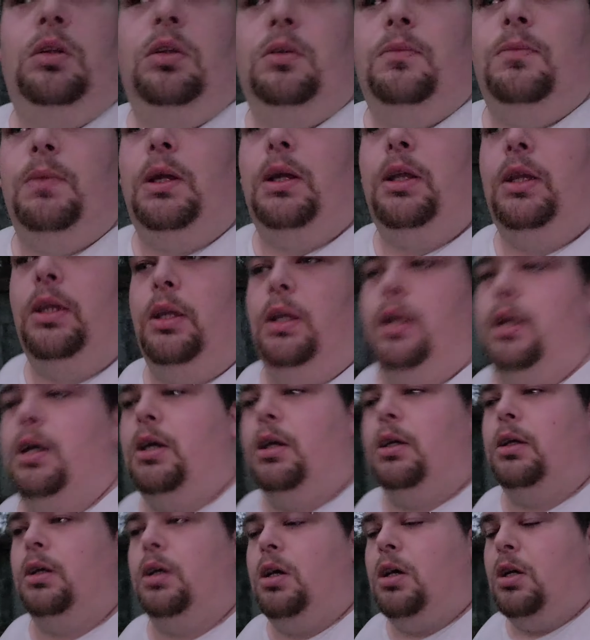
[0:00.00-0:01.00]
But
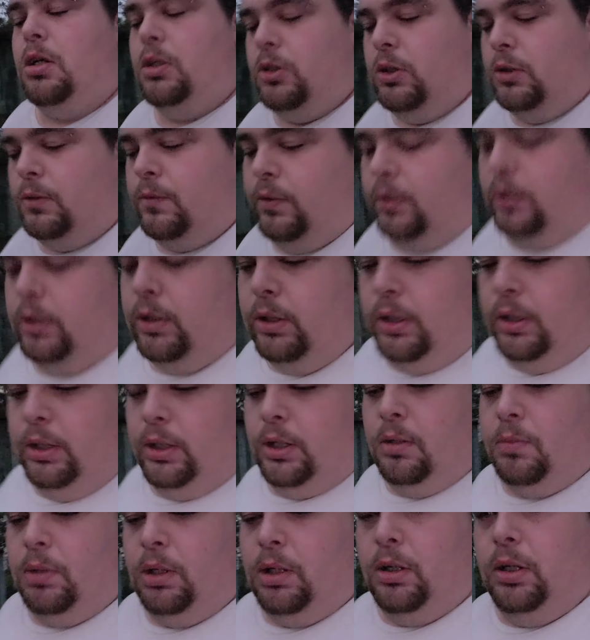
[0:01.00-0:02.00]
yeah, I just figured to
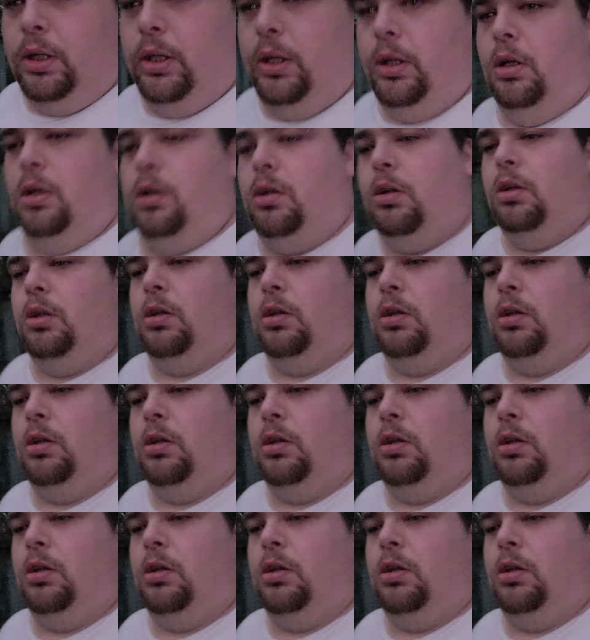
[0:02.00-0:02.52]
come out here,